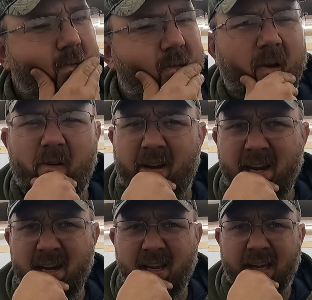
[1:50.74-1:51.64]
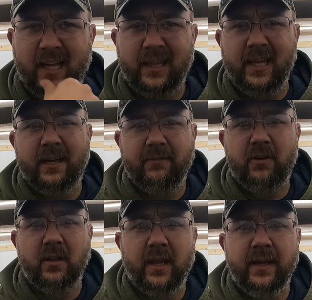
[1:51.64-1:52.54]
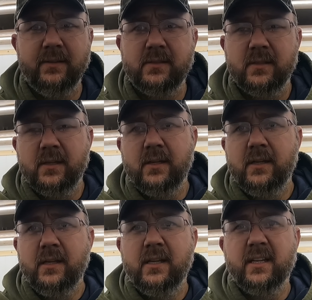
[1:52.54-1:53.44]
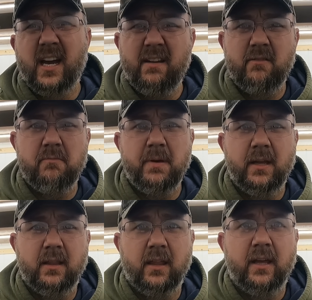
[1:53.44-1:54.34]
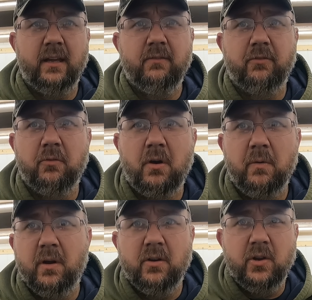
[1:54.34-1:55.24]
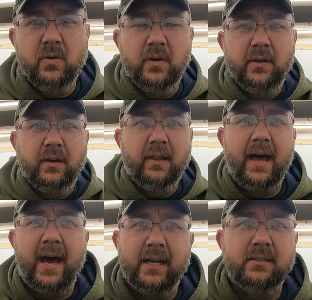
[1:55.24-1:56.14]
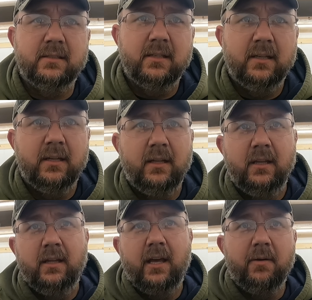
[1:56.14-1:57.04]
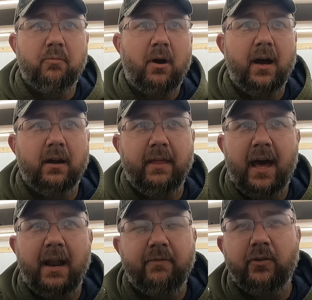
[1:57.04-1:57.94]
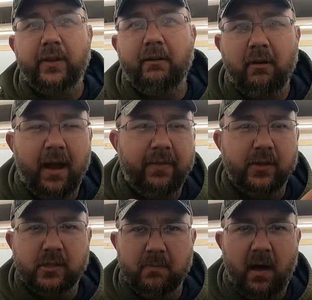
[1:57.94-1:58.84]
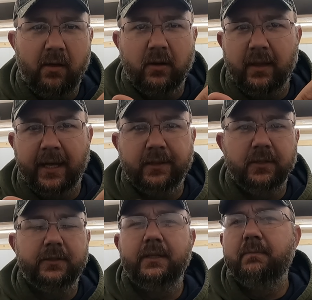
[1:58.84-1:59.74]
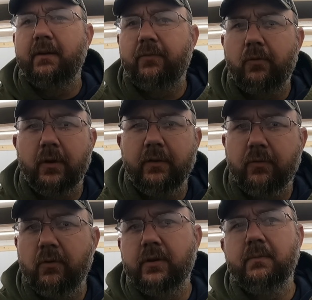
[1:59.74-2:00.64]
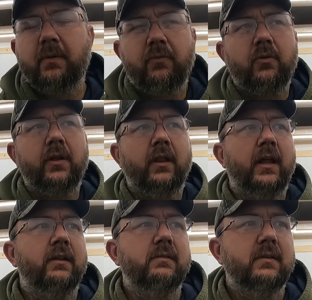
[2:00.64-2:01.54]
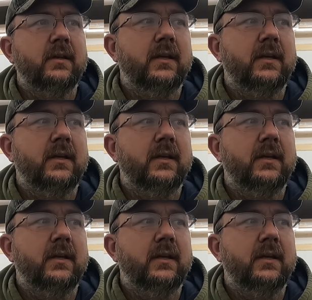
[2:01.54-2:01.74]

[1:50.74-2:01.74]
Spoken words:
Nardini, I think, of all lathes. Kind of a big thing for what we were doing in class. And prior to that, I've only ran the smaller, like 13 by 40, 14 by 40 lathes.